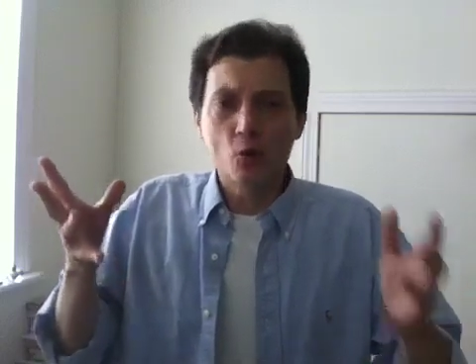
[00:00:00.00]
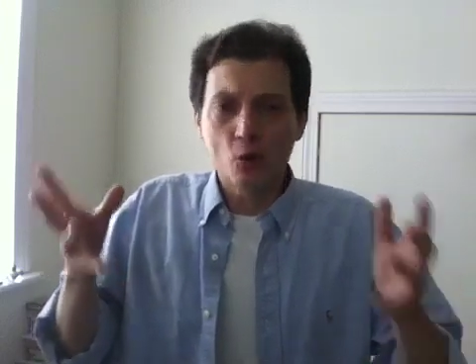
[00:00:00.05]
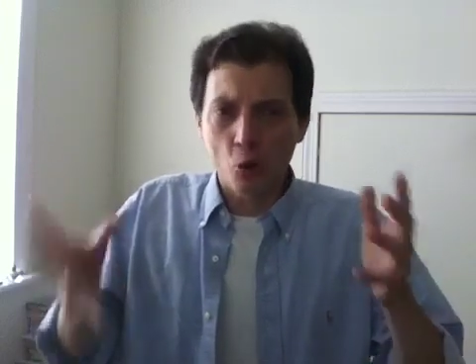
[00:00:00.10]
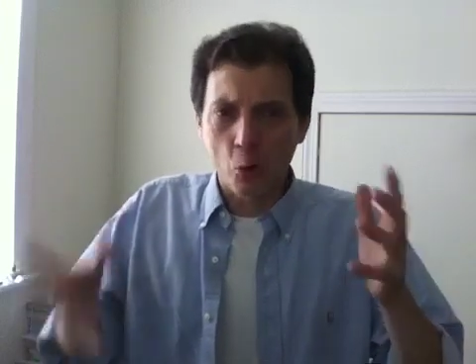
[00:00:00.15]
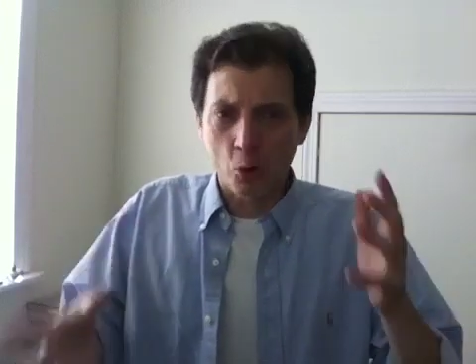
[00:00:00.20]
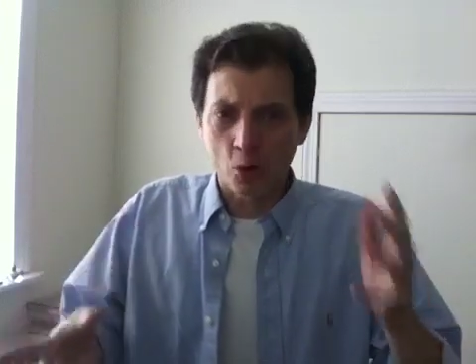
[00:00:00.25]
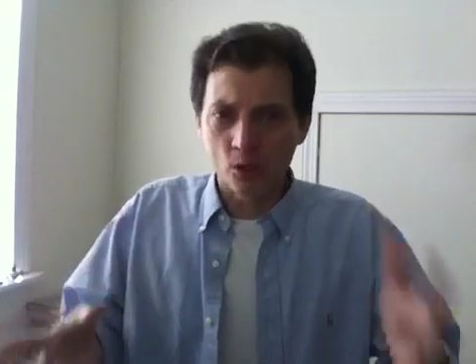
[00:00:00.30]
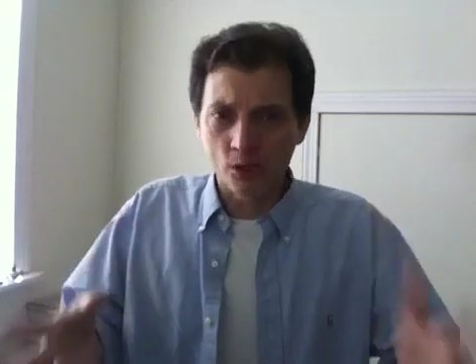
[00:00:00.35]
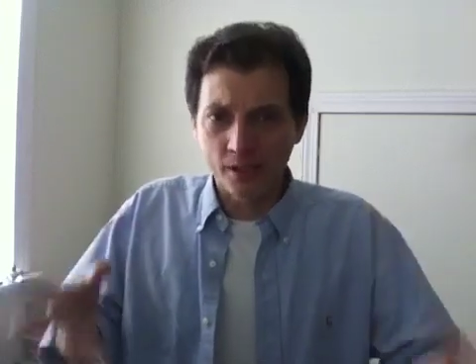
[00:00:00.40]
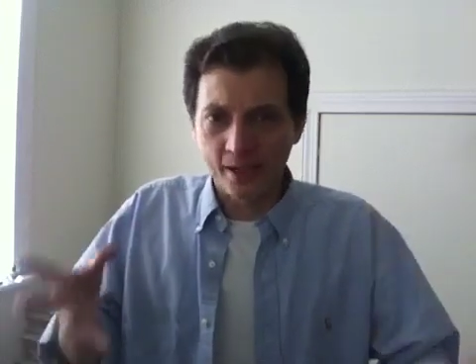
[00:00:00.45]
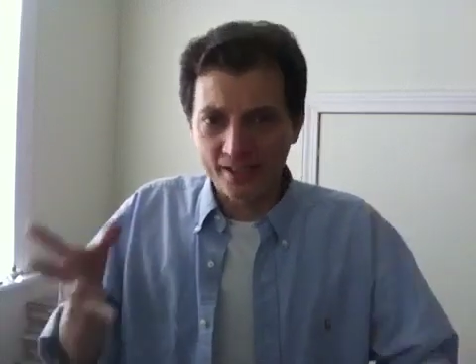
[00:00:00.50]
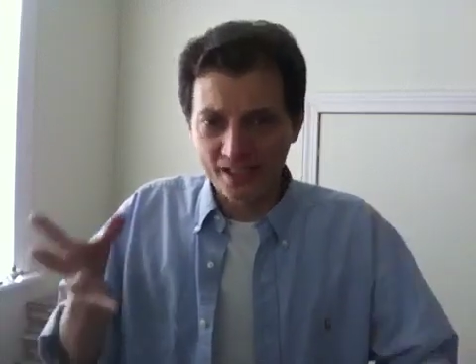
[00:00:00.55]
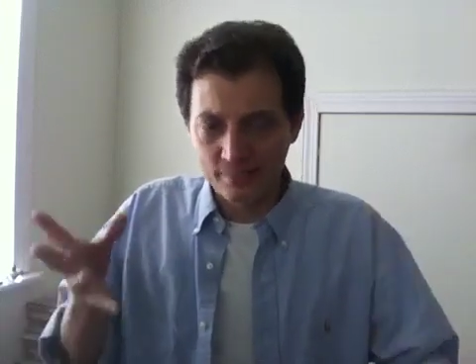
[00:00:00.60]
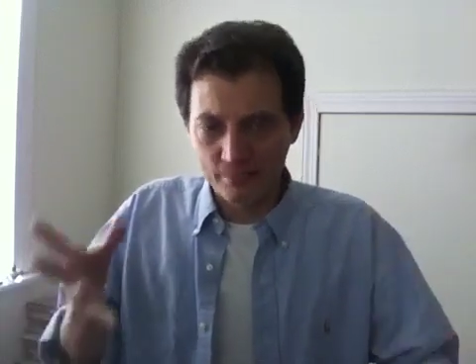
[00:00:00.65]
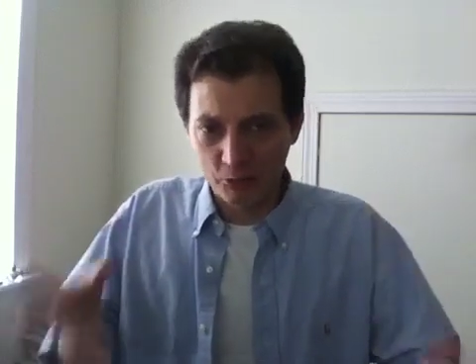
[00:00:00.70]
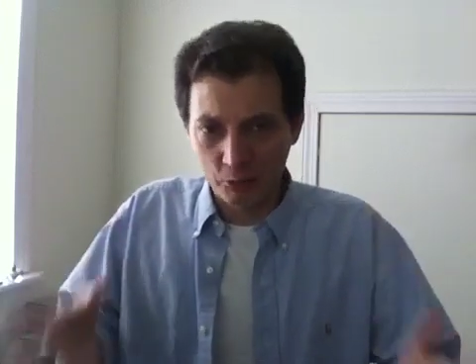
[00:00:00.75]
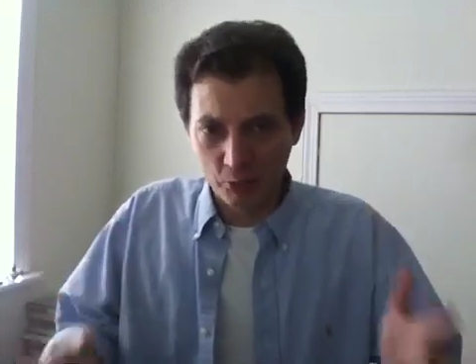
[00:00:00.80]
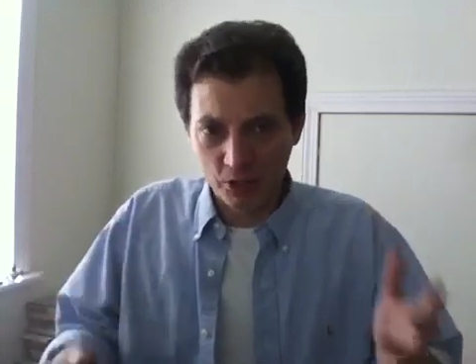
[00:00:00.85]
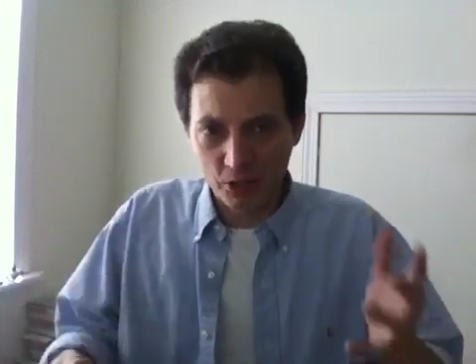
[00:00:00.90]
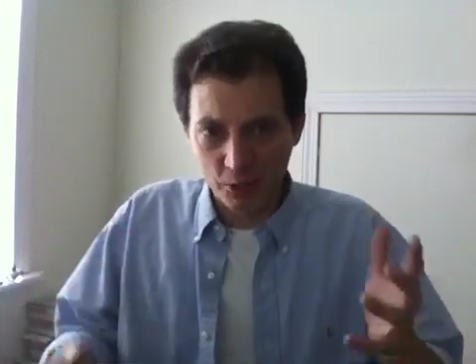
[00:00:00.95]
correlation
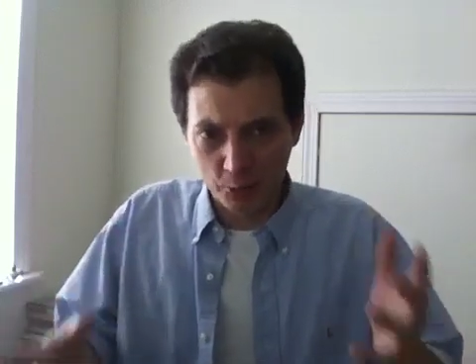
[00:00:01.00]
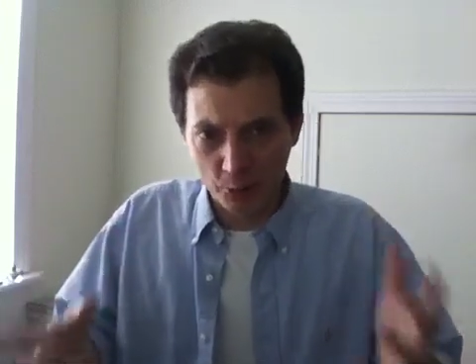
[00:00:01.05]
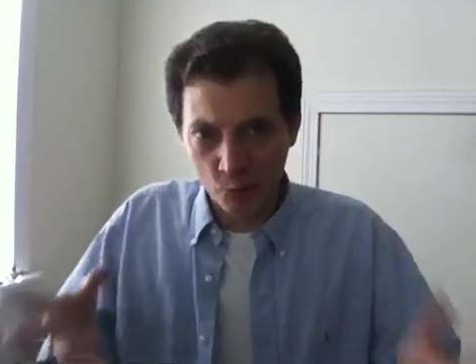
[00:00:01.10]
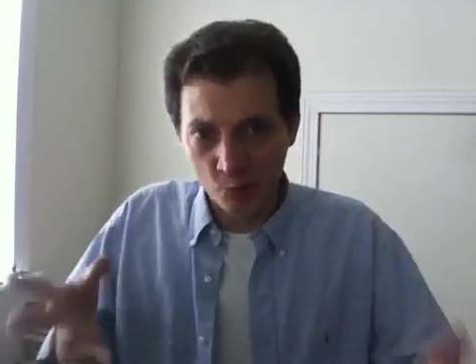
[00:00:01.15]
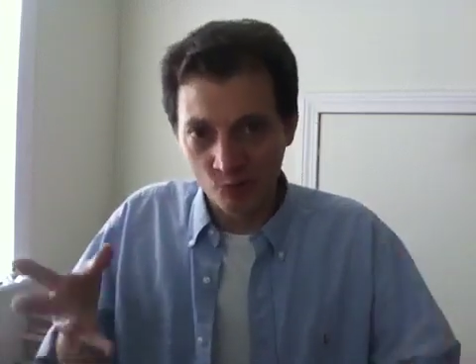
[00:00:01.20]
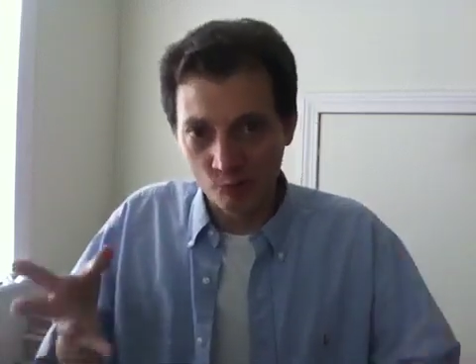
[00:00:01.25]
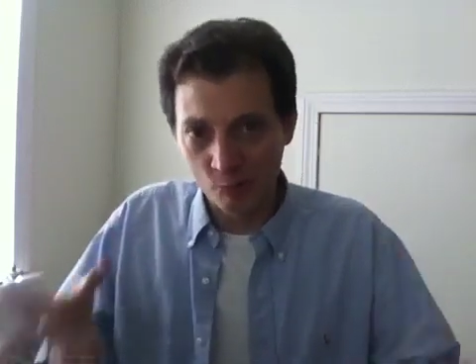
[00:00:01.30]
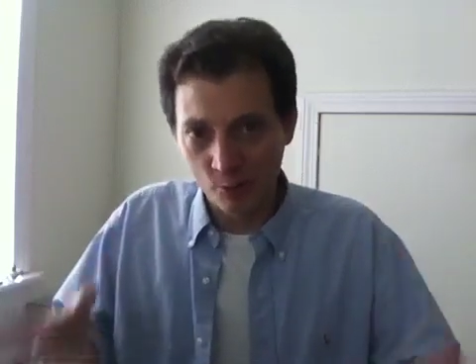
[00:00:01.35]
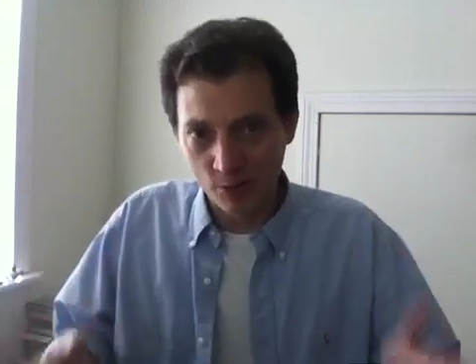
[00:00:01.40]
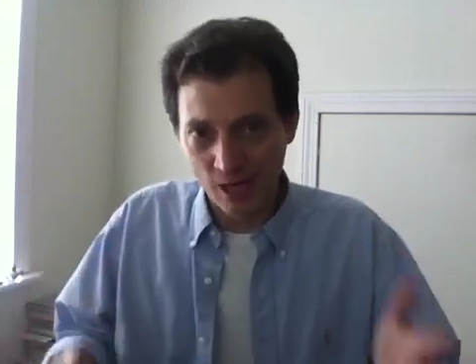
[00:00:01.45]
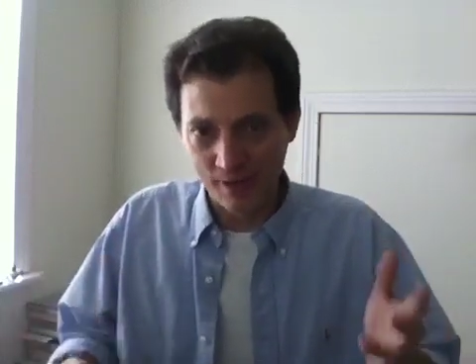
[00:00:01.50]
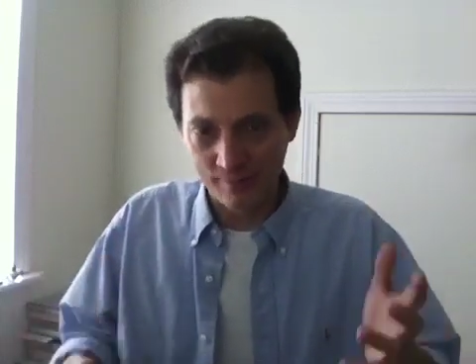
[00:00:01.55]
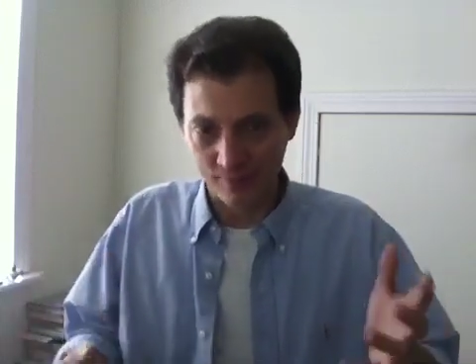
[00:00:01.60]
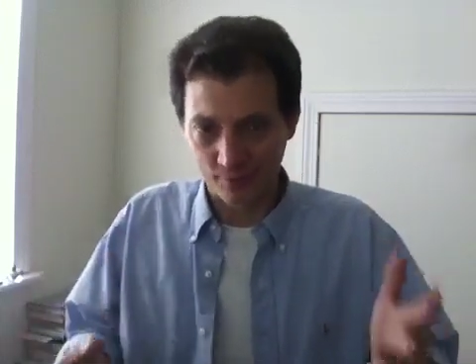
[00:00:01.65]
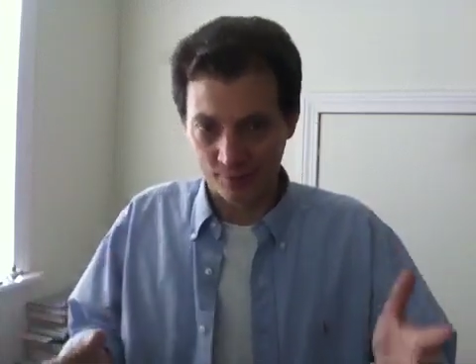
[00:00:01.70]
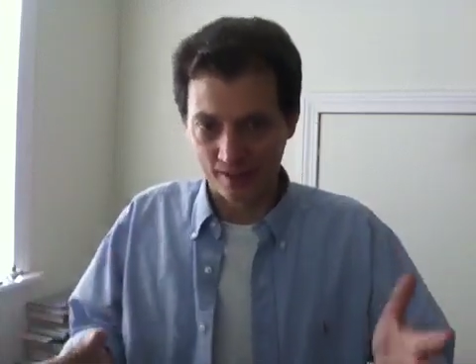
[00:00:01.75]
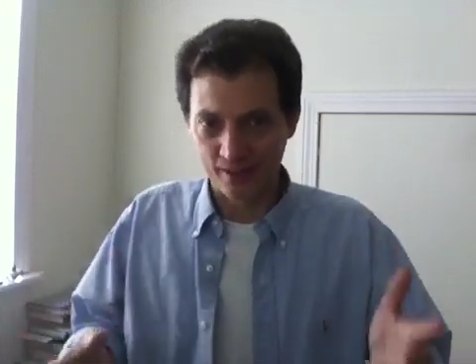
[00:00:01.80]
between two of them, whatever.